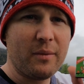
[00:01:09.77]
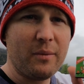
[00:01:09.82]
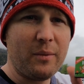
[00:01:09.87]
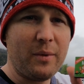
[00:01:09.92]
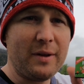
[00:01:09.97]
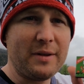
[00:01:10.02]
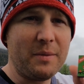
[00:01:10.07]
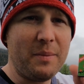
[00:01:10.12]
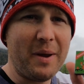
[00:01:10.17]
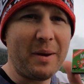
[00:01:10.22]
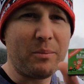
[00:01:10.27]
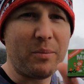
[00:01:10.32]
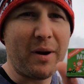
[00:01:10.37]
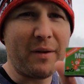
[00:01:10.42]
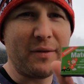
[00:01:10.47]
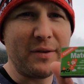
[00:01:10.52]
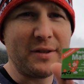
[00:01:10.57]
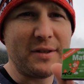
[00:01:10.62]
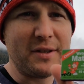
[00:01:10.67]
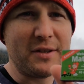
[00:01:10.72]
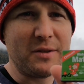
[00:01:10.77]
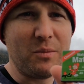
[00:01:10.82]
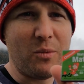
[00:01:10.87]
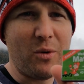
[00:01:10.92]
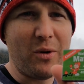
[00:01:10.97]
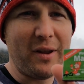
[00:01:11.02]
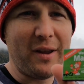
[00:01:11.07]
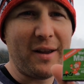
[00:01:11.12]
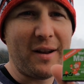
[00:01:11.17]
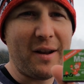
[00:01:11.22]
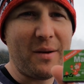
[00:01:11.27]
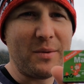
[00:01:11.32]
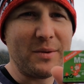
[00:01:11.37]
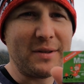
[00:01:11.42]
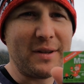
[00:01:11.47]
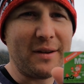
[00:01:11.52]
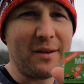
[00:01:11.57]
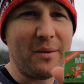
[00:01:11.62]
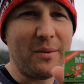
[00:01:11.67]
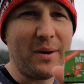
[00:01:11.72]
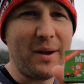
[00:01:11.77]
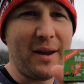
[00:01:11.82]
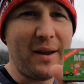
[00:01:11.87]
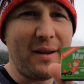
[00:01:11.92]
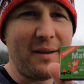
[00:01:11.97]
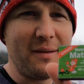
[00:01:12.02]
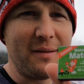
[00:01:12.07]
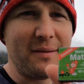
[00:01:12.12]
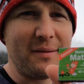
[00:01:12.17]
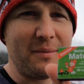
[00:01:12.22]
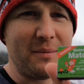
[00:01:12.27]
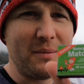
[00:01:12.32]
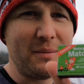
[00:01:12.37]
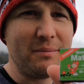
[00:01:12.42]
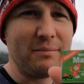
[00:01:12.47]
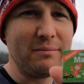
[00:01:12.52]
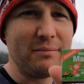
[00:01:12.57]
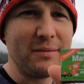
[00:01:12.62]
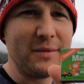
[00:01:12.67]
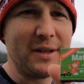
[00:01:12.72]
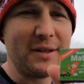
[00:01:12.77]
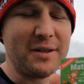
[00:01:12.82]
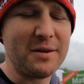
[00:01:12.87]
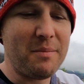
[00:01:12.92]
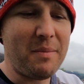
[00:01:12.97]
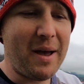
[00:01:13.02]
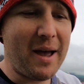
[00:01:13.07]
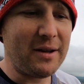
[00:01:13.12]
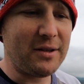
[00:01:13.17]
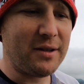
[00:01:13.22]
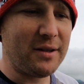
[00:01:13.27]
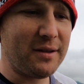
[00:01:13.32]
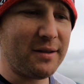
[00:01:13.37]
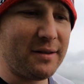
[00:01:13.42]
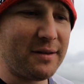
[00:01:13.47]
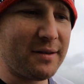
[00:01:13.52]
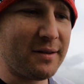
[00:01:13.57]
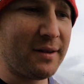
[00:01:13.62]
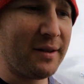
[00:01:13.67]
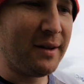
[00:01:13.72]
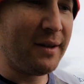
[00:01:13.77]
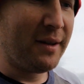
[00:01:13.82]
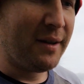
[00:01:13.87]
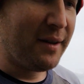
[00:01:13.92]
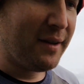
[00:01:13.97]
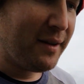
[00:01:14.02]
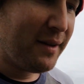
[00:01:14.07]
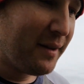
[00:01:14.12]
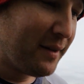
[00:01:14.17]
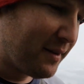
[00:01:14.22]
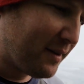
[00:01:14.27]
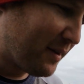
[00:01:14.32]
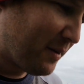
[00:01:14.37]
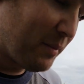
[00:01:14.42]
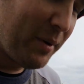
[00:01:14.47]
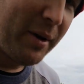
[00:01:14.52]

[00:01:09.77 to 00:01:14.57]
went to make breakfast this morning, and I was like, okay, get some matches, get